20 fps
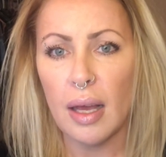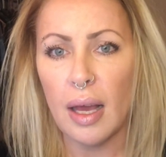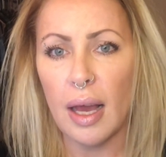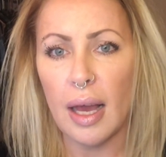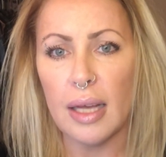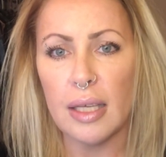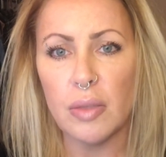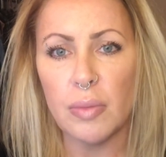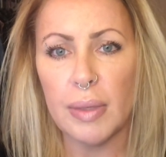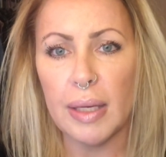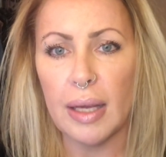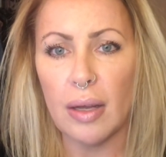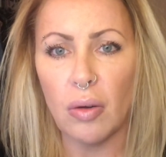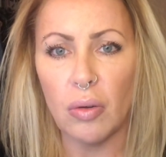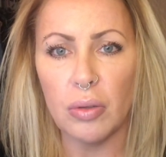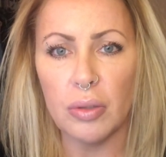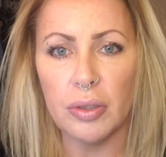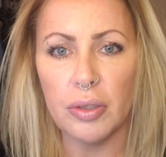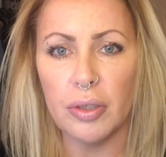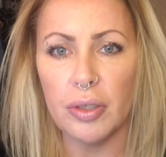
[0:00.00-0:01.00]
As we get
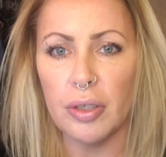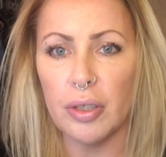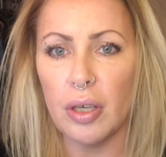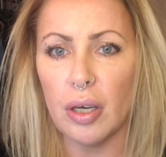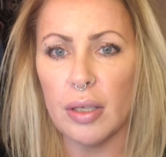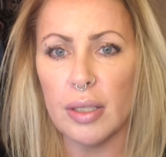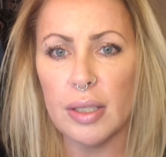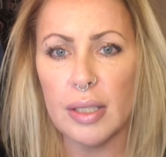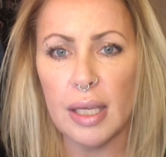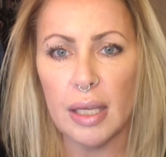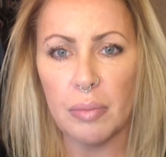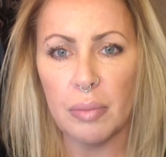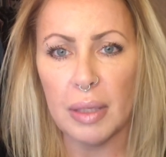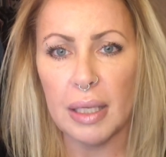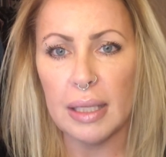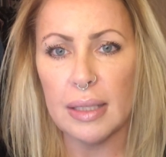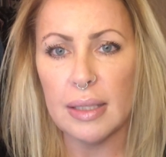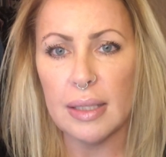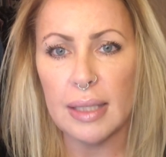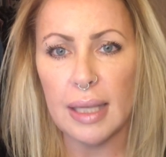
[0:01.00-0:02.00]
older, our skin
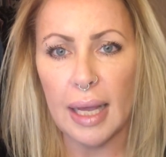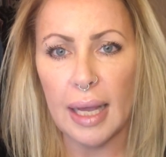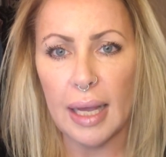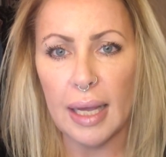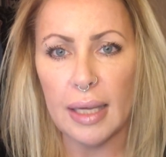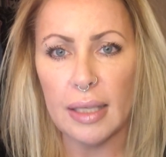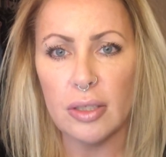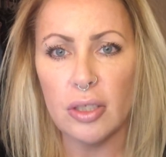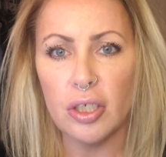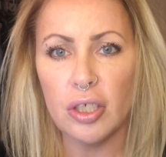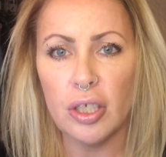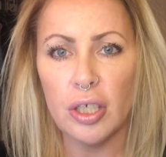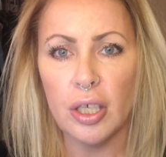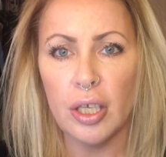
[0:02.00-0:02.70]
begins to age,